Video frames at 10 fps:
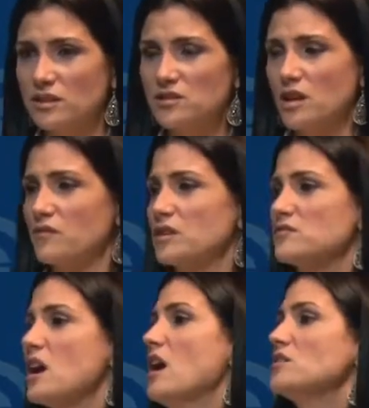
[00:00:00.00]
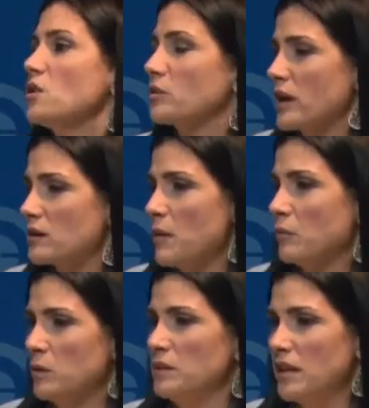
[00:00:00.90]
Conservatives don't care
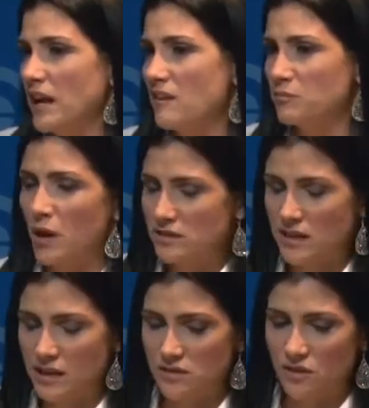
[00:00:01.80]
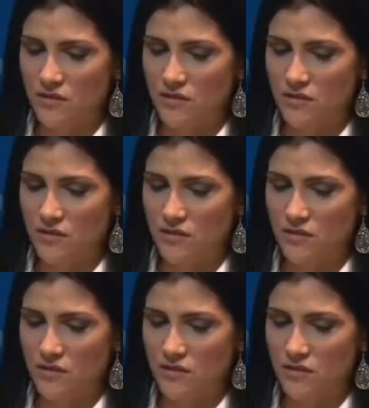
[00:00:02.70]
about women that have breast cancer,